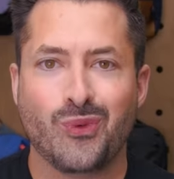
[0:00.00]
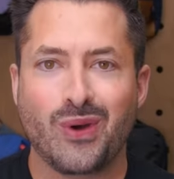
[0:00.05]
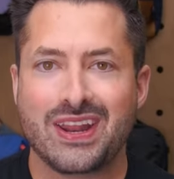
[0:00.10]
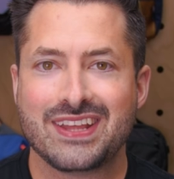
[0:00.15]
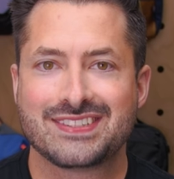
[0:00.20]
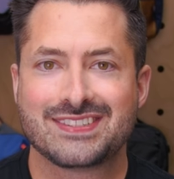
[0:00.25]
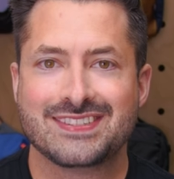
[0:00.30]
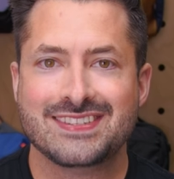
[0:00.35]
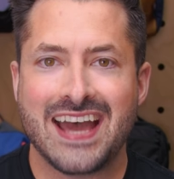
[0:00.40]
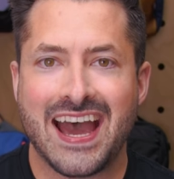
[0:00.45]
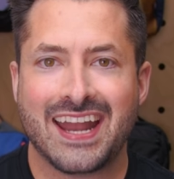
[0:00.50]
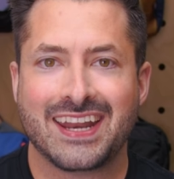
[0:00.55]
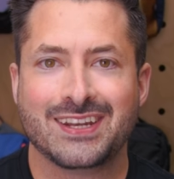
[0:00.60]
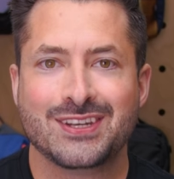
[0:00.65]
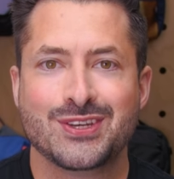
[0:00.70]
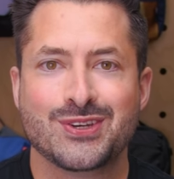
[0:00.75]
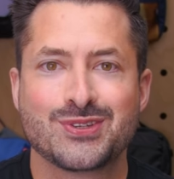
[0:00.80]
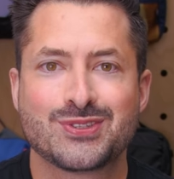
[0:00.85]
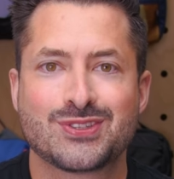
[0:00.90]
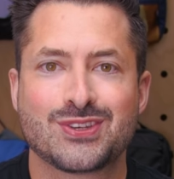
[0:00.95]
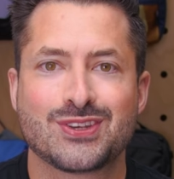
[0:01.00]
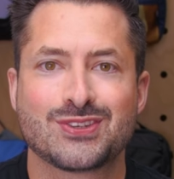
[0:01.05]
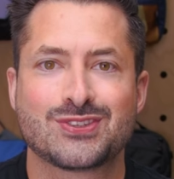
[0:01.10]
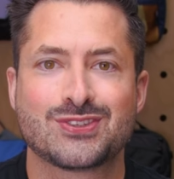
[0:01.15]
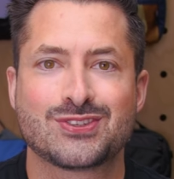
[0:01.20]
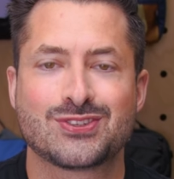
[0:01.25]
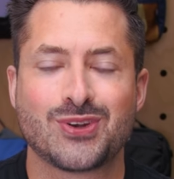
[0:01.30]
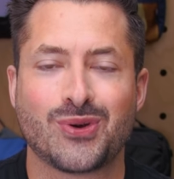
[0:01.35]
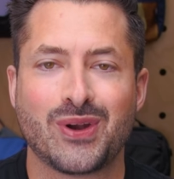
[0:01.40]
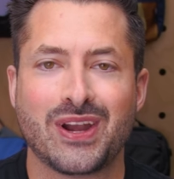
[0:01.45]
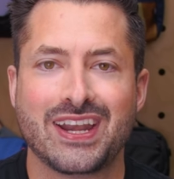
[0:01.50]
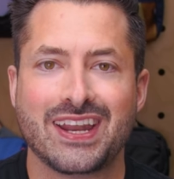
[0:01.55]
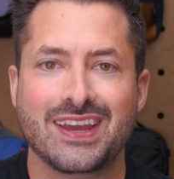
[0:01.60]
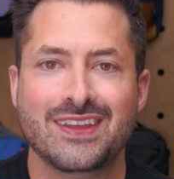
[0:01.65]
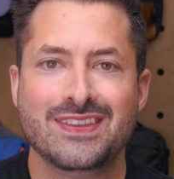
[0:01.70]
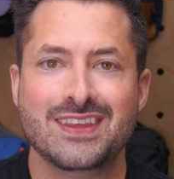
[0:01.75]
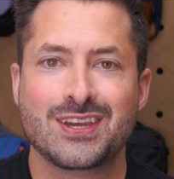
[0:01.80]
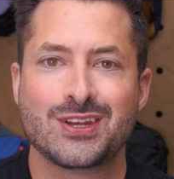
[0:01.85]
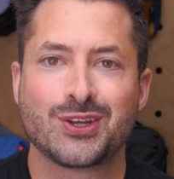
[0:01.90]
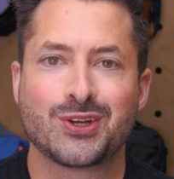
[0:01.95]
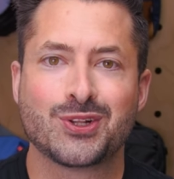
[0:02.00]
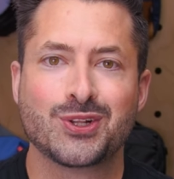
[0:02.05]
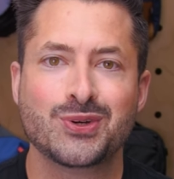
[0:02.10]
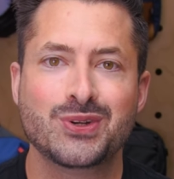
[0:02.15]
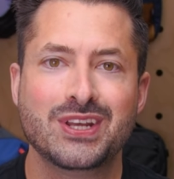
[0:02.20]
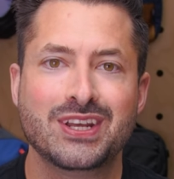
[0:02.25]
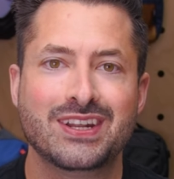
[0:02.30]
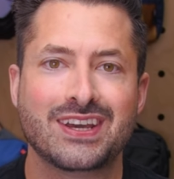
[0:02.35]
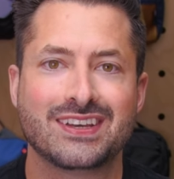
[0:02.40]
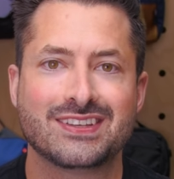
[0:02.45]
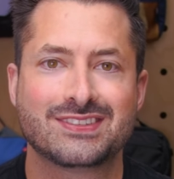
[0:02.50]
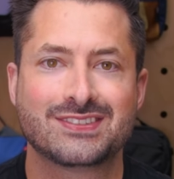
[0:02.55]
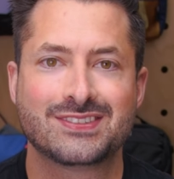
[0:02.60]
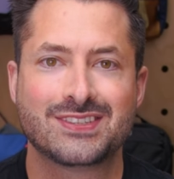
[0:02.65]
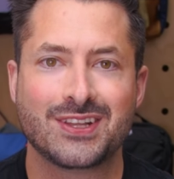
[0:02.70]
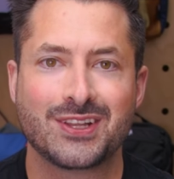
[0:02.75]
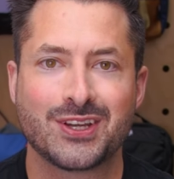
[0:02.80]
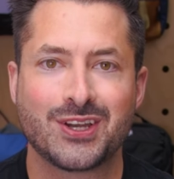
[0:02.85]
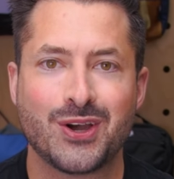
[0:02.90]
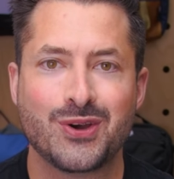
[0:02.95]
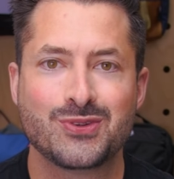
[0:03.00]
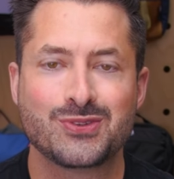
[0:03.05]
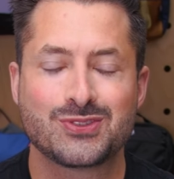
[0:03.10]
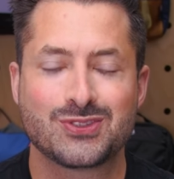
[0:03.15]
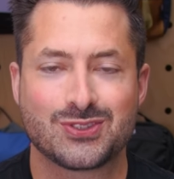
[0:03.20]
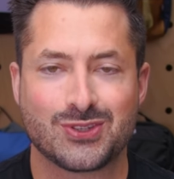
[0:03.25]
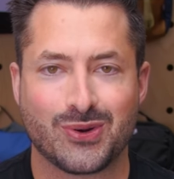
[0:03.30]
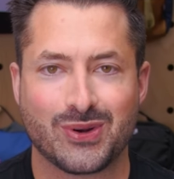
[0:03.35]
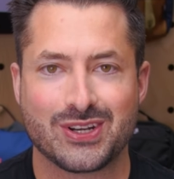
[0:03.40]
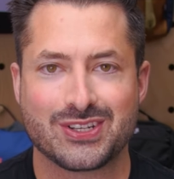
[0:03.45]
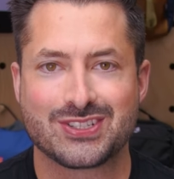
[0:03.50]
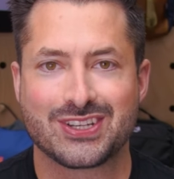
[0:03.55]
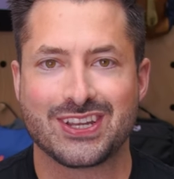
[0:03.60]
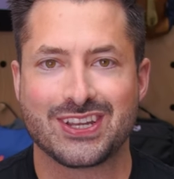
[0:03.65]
When it's not in use, store it in the included silicone storage